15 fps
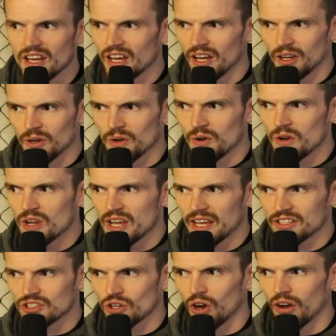and
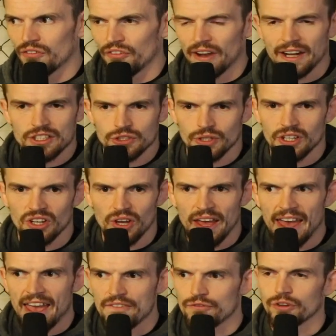it's got to factor into
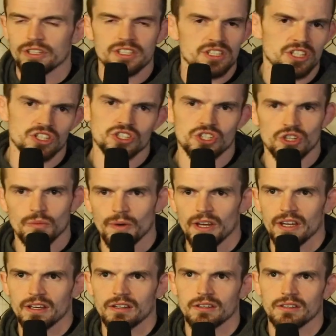every decision you
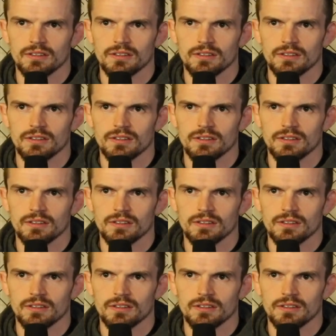make.